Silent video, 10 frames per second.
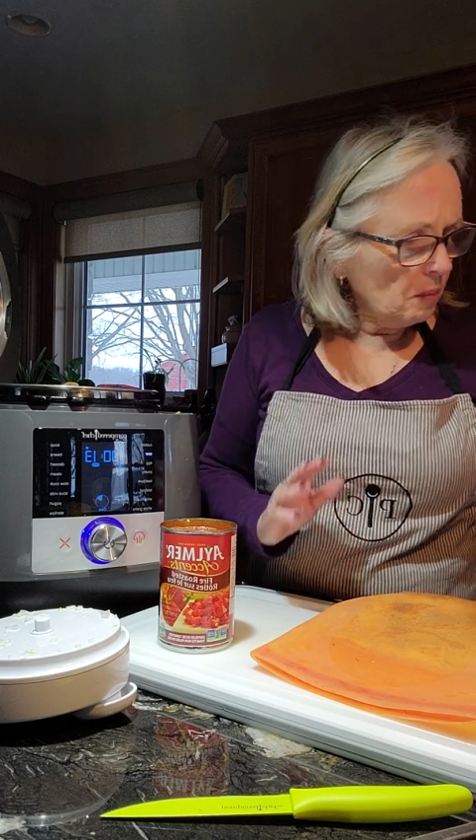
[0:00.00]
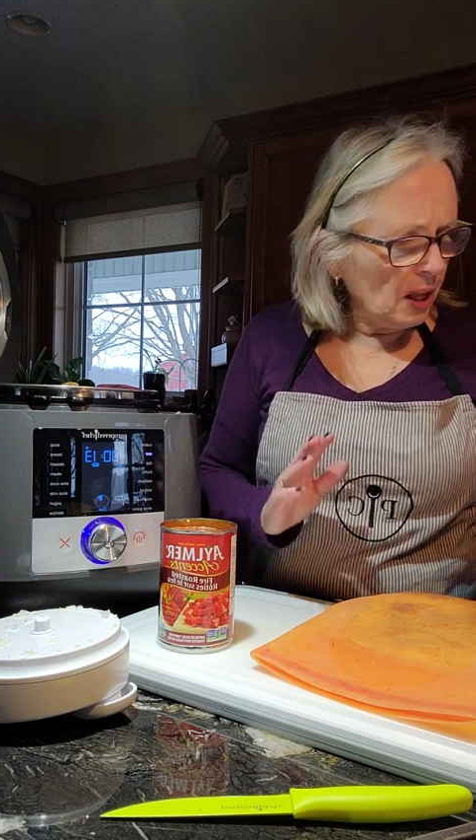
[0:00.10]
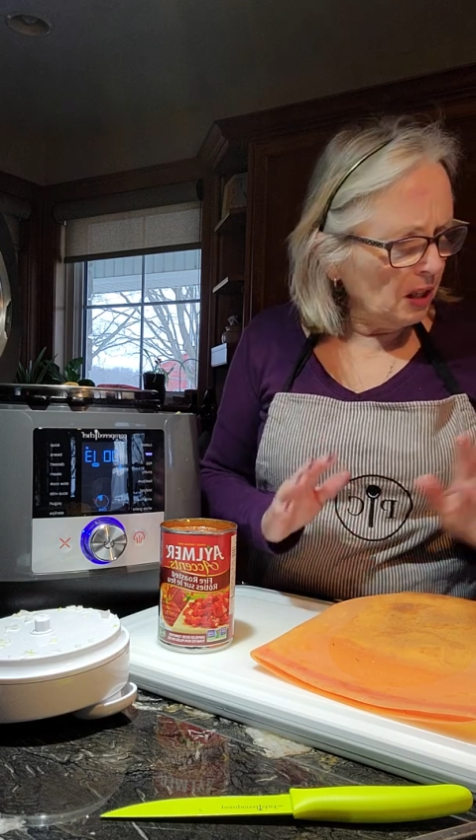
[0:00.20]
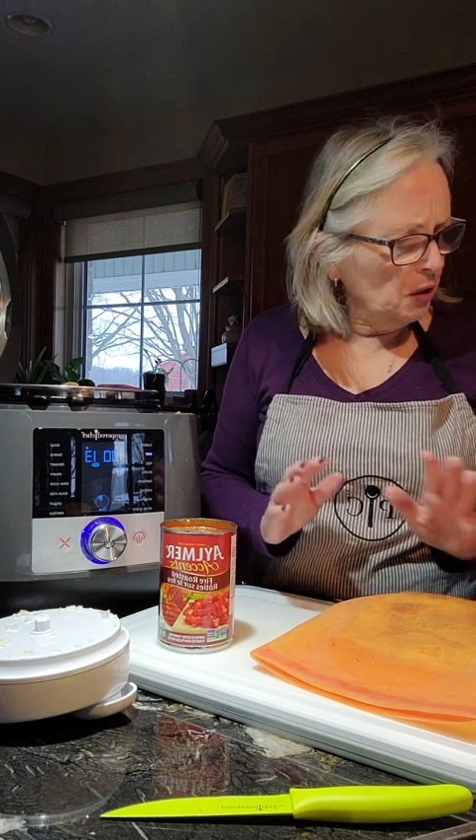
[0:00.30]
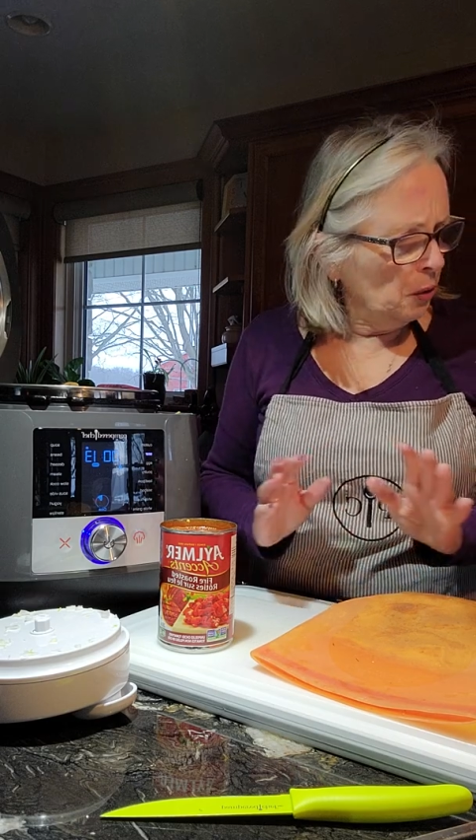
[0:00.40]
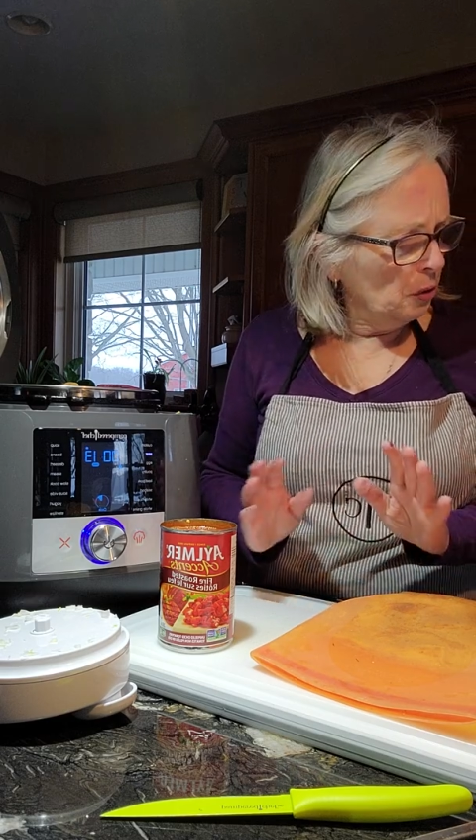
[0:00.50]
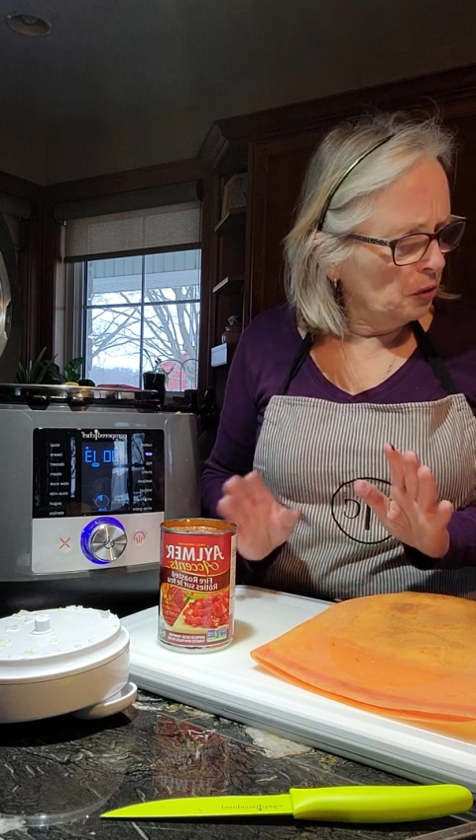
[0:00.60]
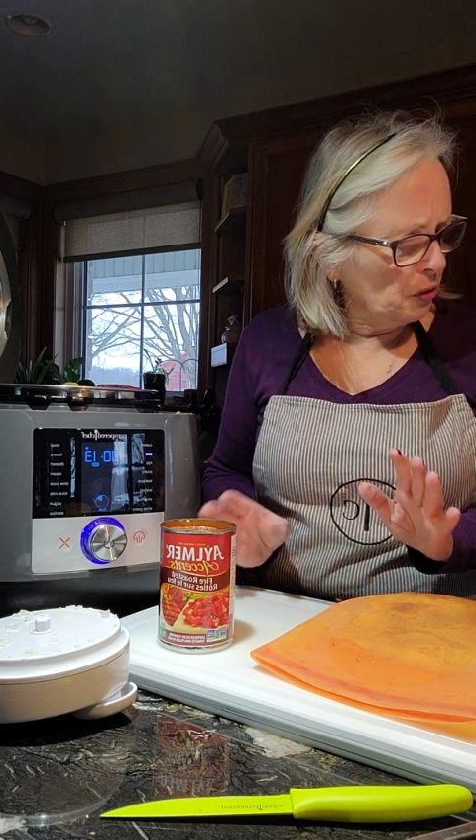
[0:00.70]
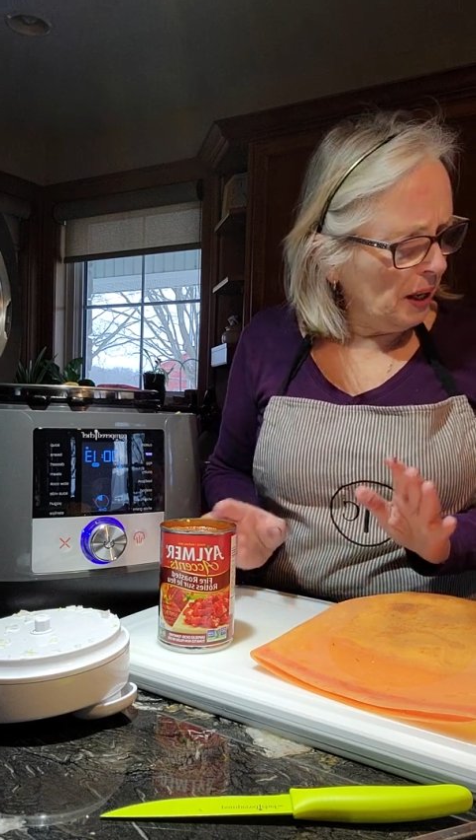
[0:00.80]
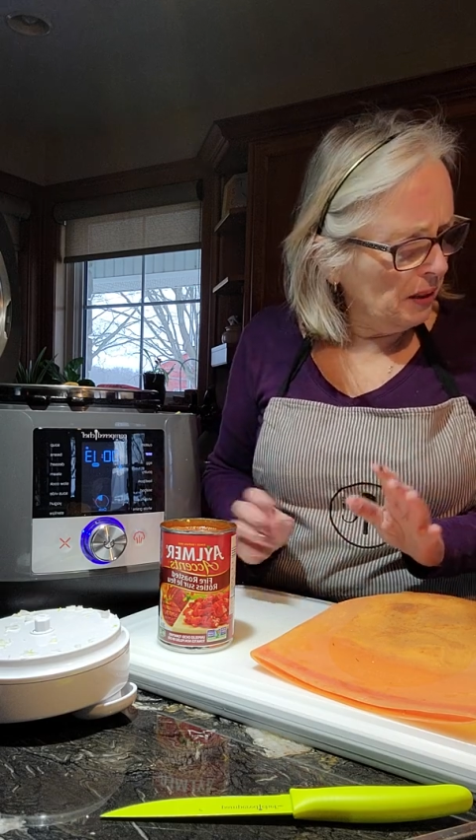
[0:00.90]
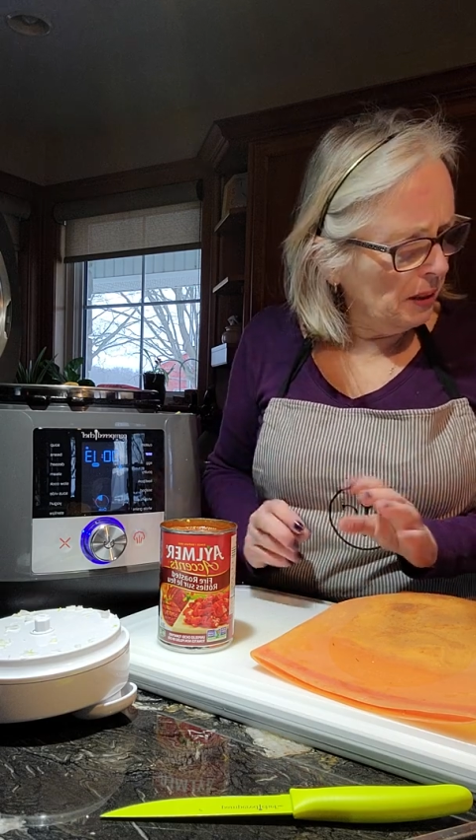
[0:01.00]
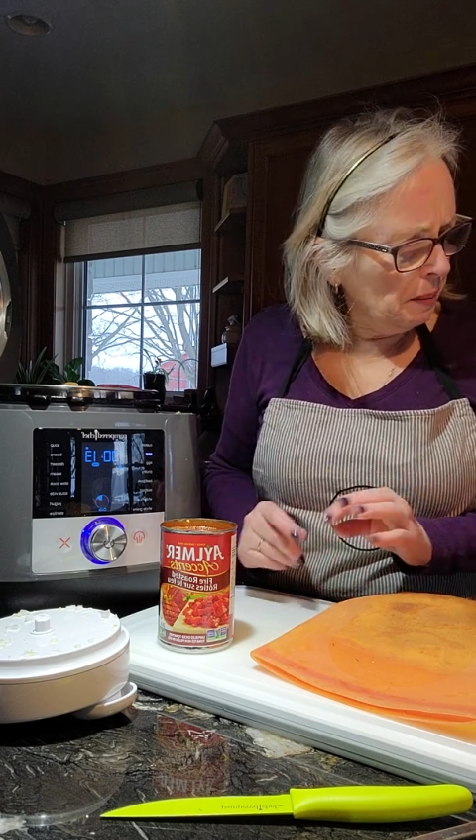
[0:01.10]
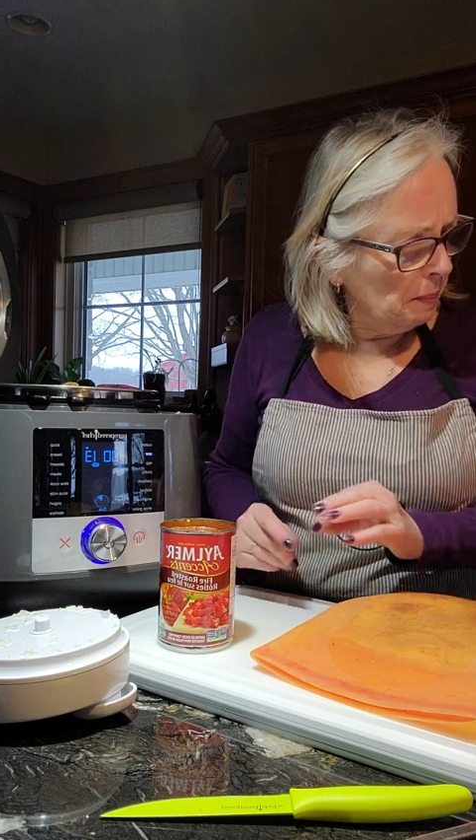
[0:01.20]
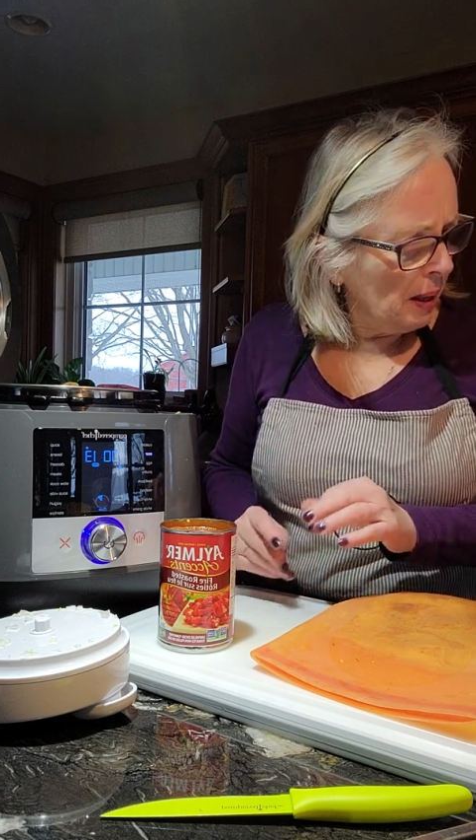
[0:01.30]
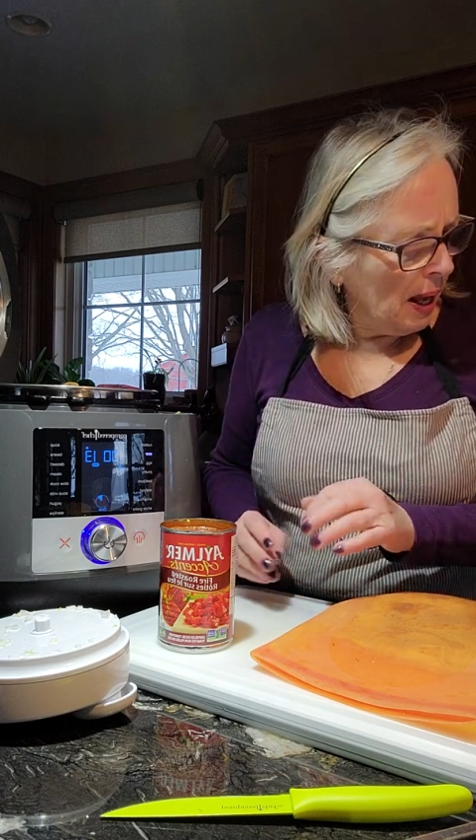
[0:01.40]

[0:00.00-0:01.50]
You don't drain them.